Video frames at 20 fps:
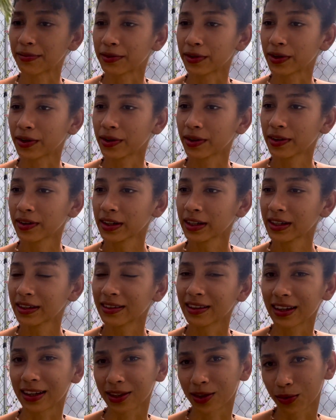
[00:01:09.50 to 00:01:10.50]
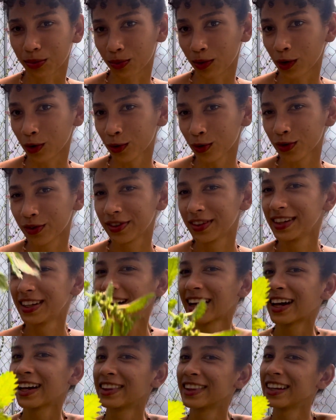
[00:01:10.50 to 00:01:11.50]
for like the root,
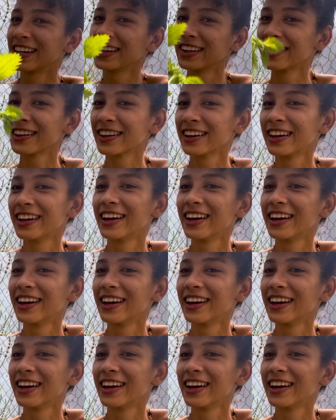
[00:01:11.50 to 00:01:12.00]
I think,